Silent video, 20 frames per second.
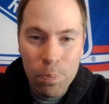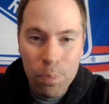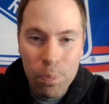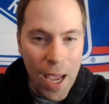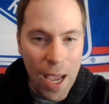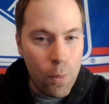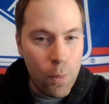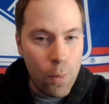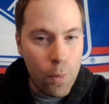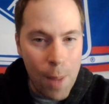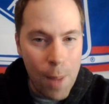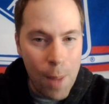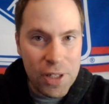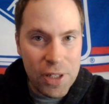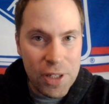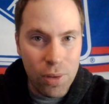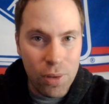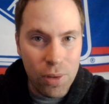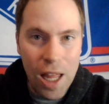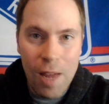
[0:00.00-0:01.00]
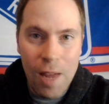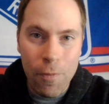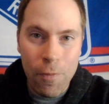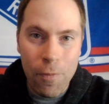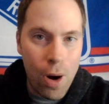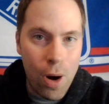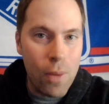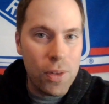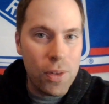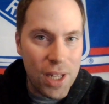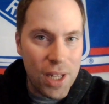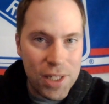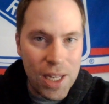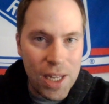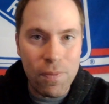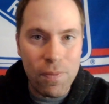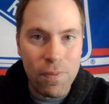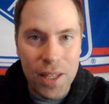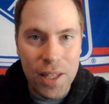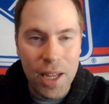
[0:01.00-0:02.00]
I had one episode left before I was going to
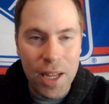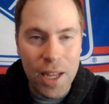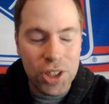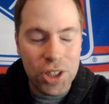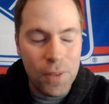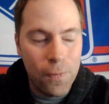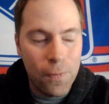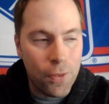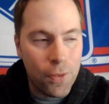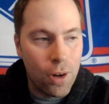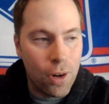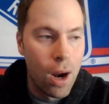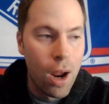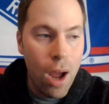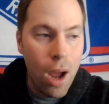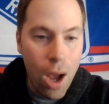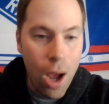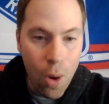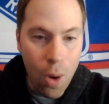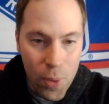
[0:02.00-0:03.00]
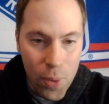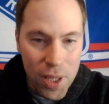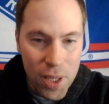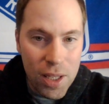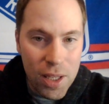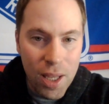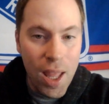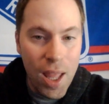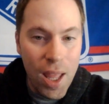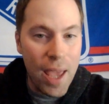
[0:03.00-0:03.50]
take vacation for a week,